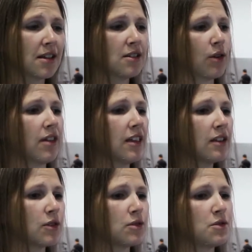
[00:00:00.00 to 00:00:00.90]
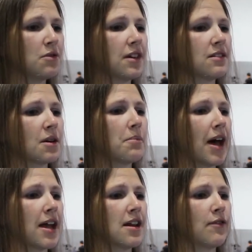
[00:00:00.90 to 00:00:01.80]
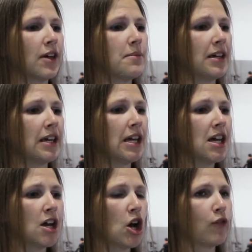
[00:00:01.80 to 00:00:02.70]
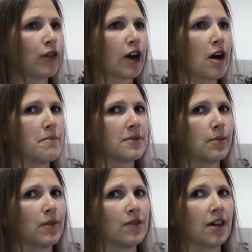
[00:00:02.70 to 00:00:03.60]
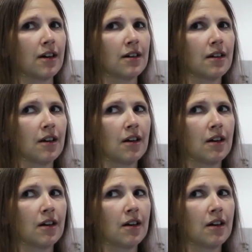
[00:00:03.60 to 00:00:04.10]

and so I think those two things combined have let me overcome some of the